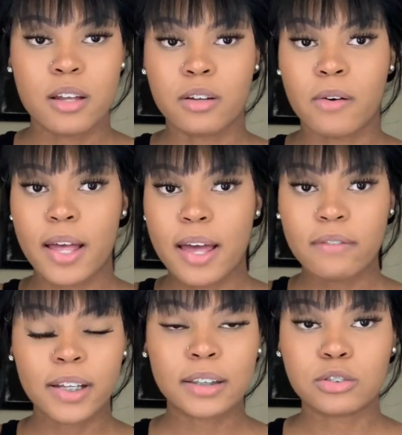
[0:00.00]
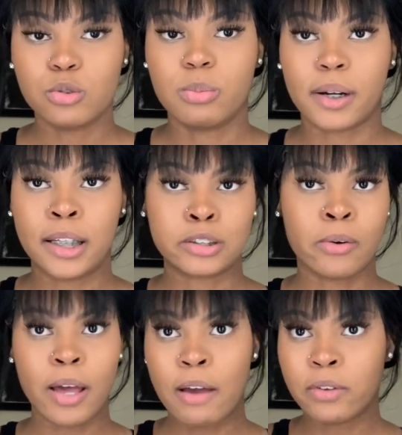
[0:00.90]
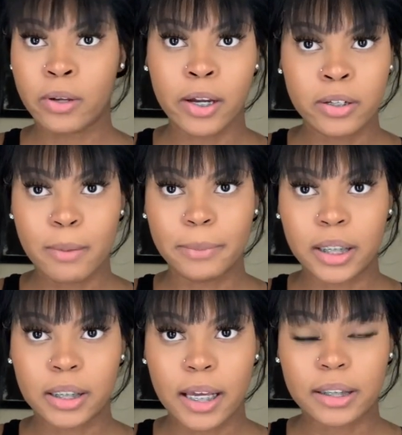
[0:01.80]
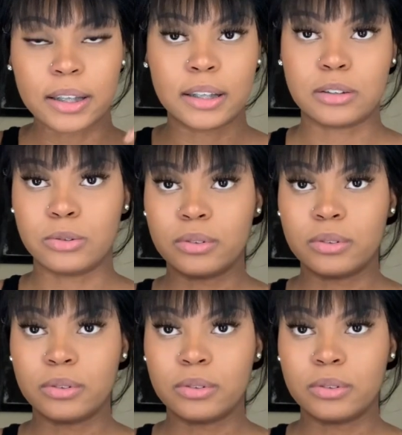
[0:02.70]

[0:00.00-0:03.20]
Don't have like two braids. Don't have your hair in a bun like this.